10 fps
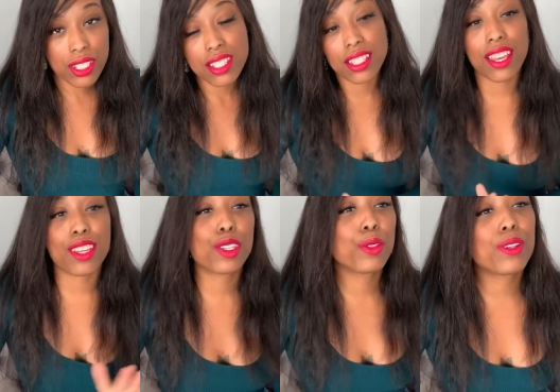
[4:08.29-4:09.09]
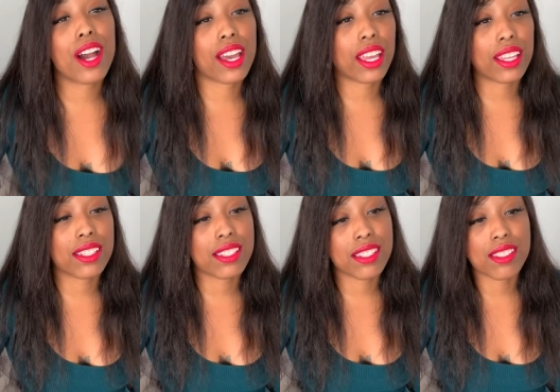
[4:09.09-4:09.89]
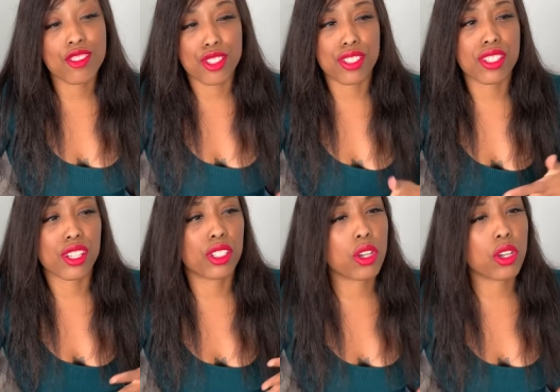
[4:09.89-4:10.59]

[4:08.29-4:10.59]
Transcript: to get you guys just